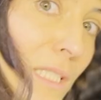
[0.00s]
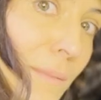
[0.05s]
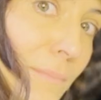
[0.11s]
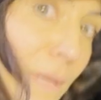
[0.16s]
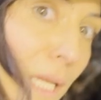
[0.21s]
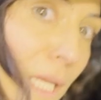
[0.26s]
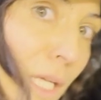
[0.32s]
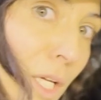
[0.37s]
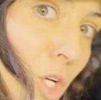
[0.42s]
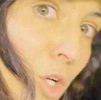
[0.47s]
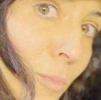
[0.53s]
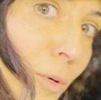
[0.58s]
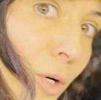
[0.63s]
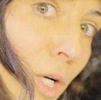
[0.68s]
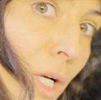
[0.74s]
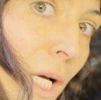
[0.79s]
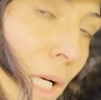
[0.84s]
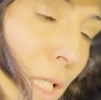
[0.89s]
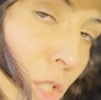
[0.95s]
The Mini
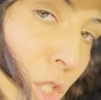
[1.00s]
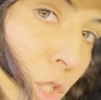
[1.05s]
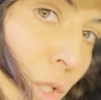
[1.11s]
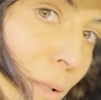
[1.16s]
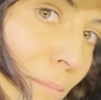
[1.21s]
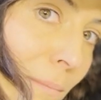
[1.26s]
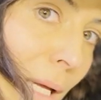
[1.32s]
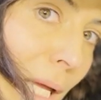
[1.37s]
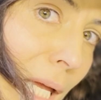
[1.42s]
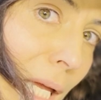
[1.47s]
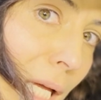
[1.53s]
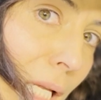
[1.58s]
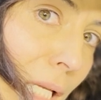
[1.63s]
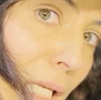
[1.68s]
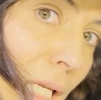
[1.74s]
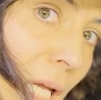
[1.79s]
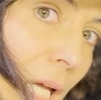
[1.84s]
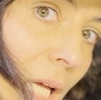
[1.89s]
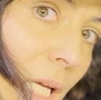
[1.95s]
Cooper
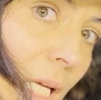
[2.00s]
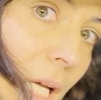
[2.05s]
Countryman